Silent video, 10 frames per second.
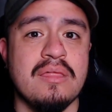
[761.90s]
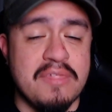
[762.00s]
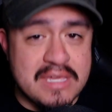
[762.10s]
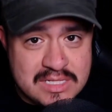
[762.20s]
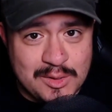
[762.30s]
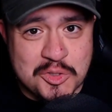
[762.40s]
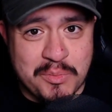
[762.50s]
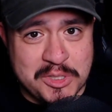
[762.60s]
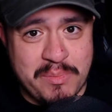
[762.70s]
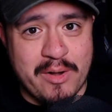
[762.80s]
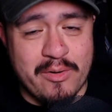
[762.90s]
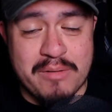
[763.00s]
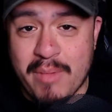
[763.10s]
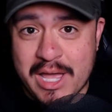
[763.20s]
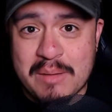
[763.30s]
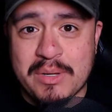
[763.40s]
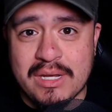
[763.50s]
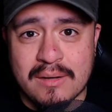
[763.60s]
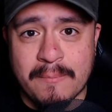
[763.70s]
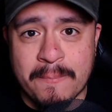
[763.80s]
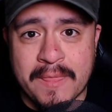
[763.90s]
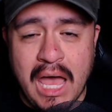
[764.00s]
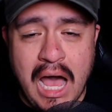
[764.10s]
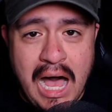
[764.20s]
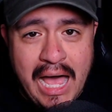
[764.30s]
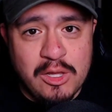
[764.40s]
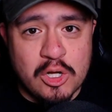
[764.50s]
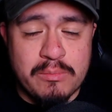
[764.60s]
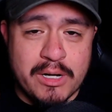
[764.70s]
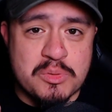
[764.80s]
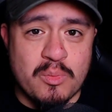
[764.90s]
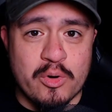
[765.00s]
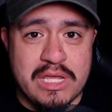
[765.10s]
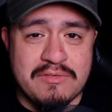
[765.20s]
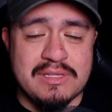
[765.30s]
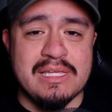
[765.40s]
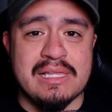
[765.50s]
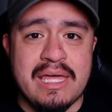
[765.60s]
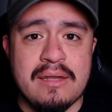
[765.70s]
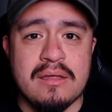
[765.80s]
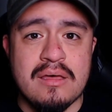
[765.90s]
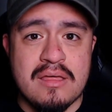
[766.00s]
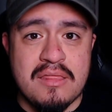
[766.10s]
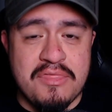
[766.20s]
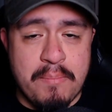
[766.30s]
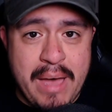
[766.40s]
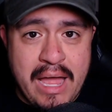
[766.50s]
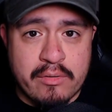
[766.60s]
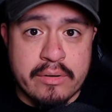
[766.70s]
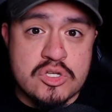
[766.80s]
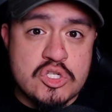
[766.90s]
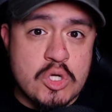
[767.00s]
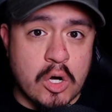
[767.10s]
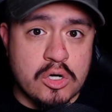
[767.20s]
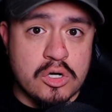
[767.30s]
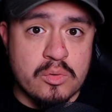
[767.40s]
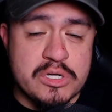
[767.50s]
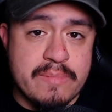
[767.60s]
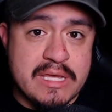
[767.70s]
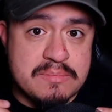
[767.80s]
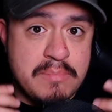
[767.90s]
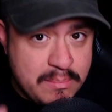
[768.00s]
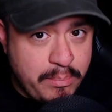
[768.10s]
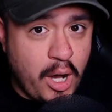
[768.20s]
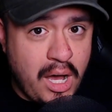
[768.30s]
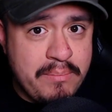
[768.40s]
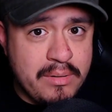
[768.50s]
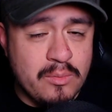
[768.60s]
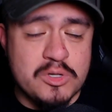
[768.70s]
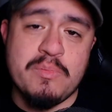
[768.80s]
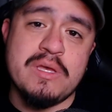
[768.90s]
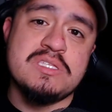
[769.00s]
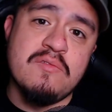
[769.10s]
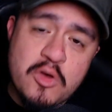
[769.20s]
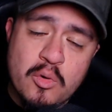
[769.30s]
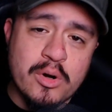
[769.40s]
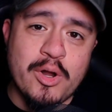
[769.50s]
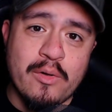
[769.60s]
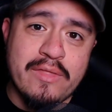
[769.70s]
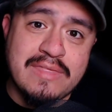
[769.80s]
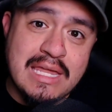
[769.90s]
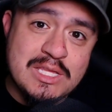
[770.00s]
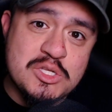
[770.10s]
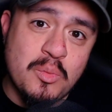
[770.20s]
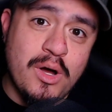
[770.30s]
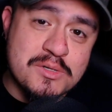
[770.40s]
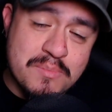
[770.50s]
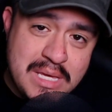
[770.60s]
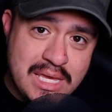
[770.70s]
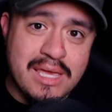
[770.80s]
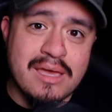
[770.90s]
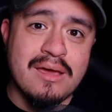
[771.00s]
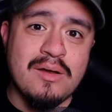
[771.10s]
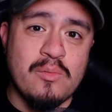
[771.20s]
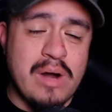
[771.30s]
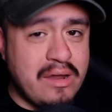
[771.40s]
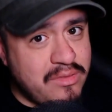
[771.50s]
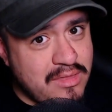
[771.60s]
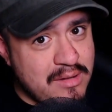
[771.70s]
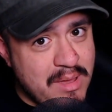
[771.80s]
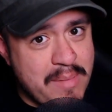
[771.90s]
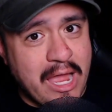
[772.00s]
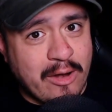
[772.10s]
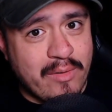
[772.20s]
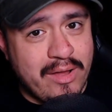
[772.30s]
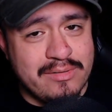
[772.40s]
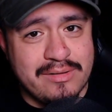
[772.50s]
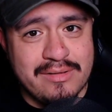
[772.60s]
This looks much better in my opinion. I look much more evenly lit, the background is darker, which makes me pop, which makes the viewer know that they need to watch me rather than my background.